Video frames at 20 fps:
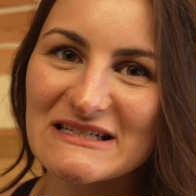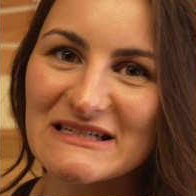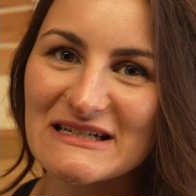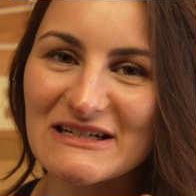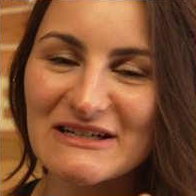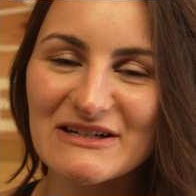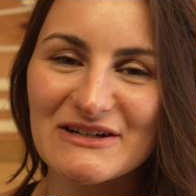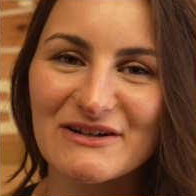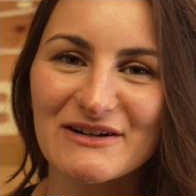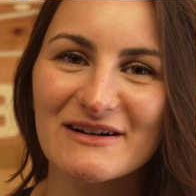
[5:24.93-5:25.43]
get
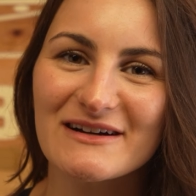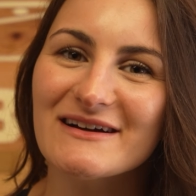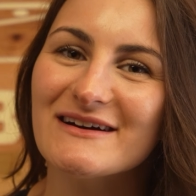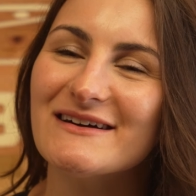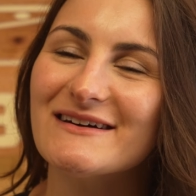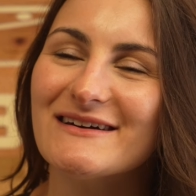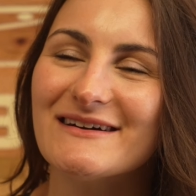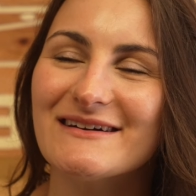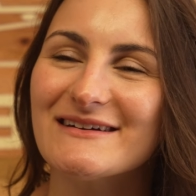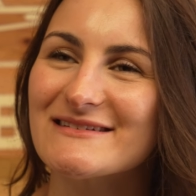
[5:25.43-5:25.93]
here.
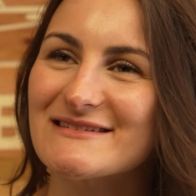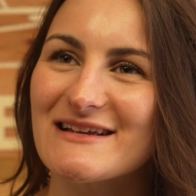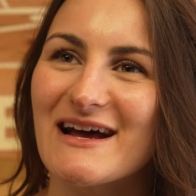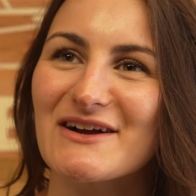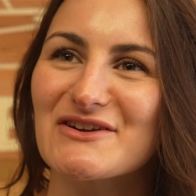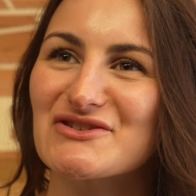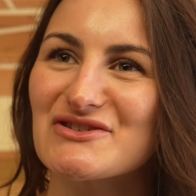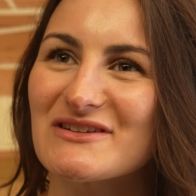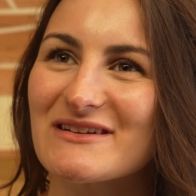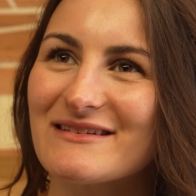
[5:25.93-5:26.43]
It's
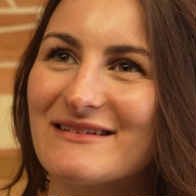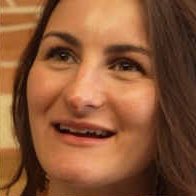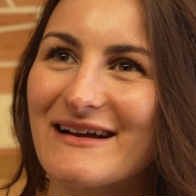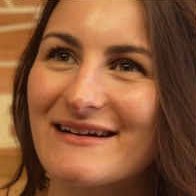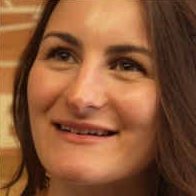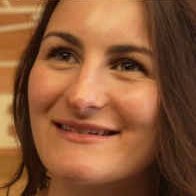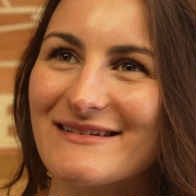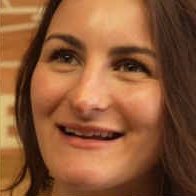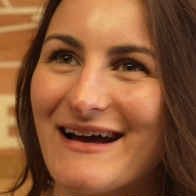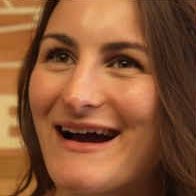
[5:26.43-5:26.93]
actually
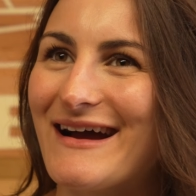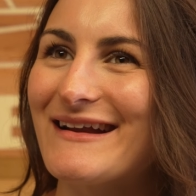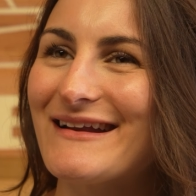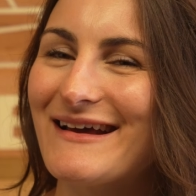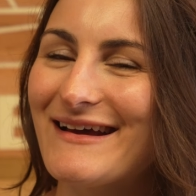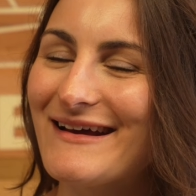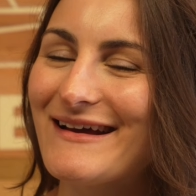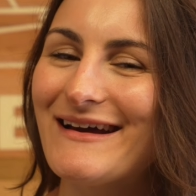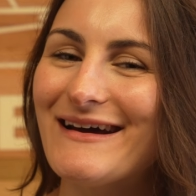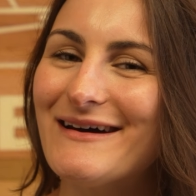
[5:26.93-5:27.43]
like 9
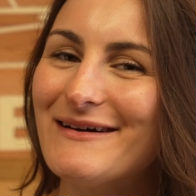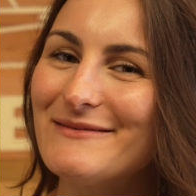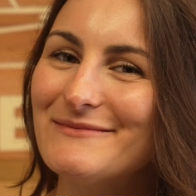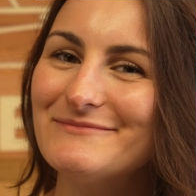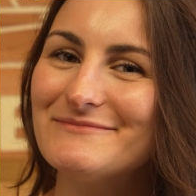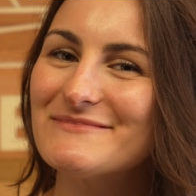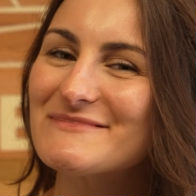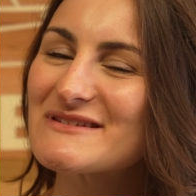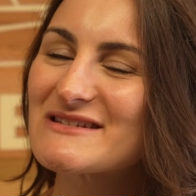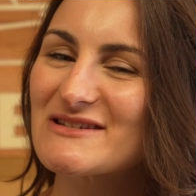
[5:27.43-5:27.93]

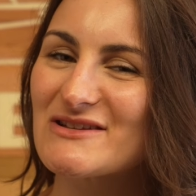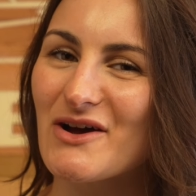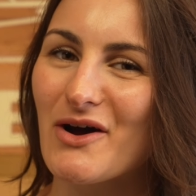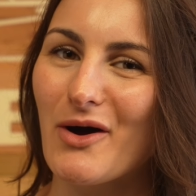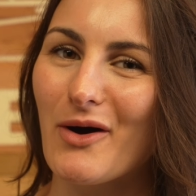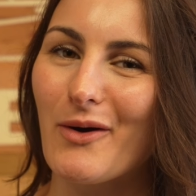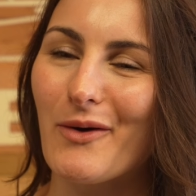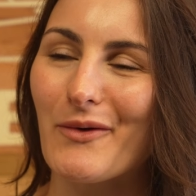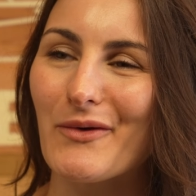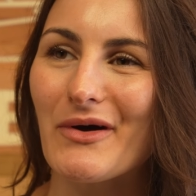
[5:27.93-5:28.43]
a.m.
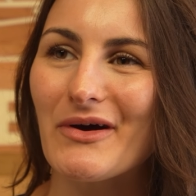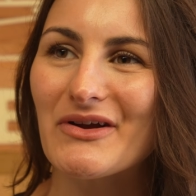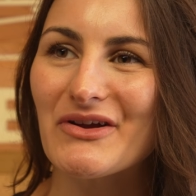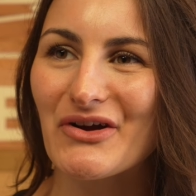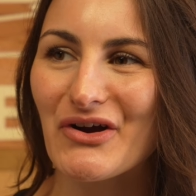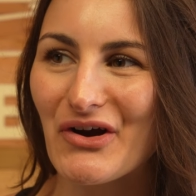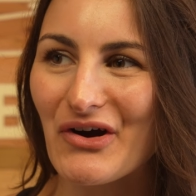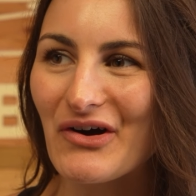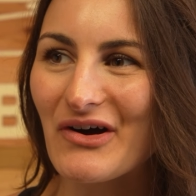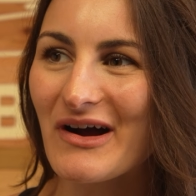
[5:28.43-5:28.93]
So
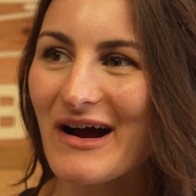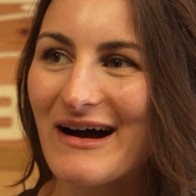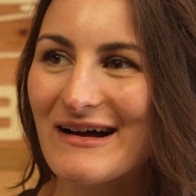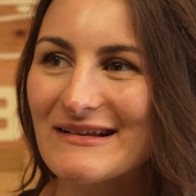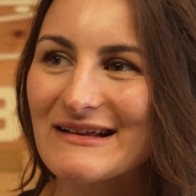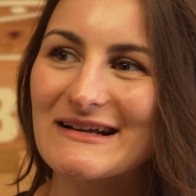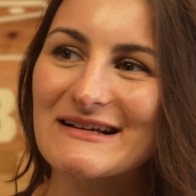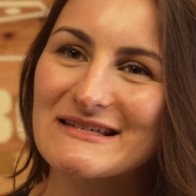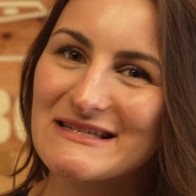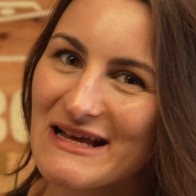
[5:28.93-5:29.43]
your girl got
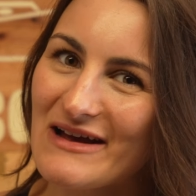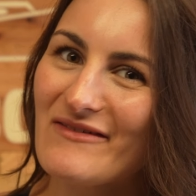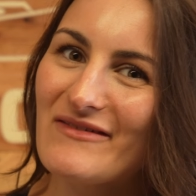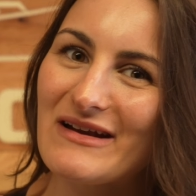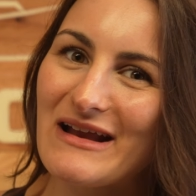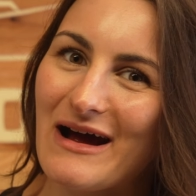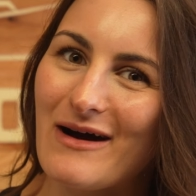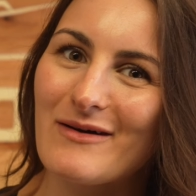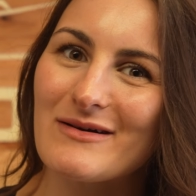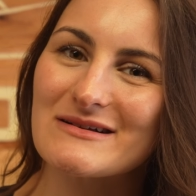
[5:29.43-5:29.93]
like seven
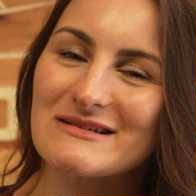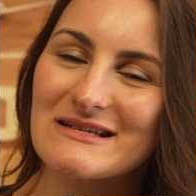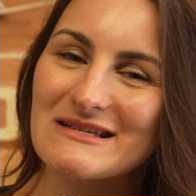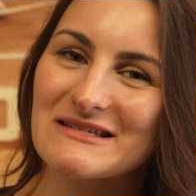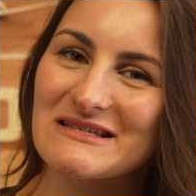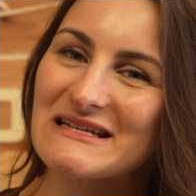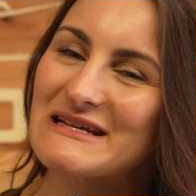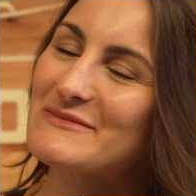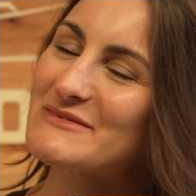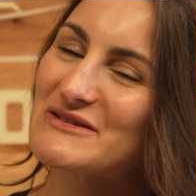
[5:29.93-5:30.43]
hours of
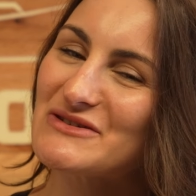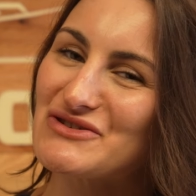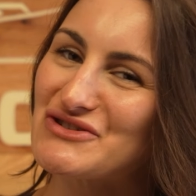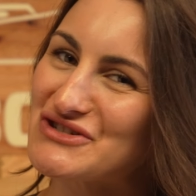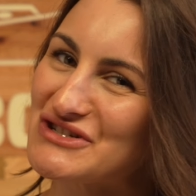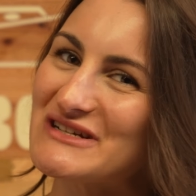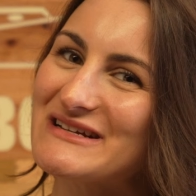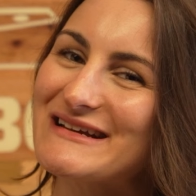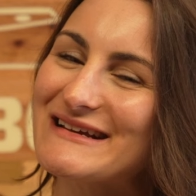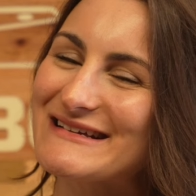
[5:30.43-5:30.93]
sleep, so
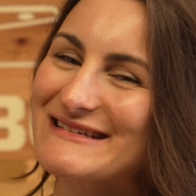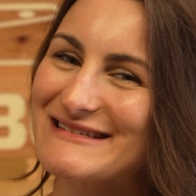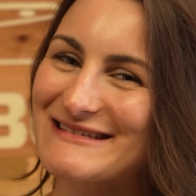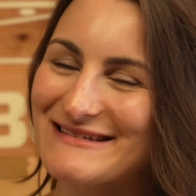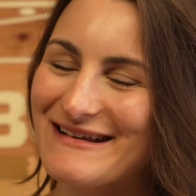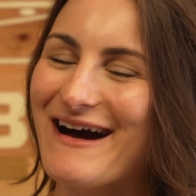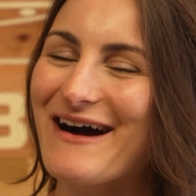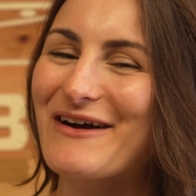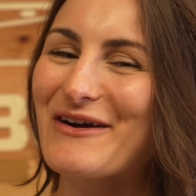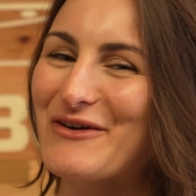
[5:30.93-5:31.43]
she is
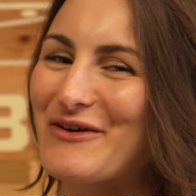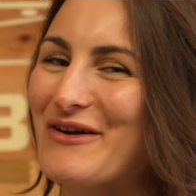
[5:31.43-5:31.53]
not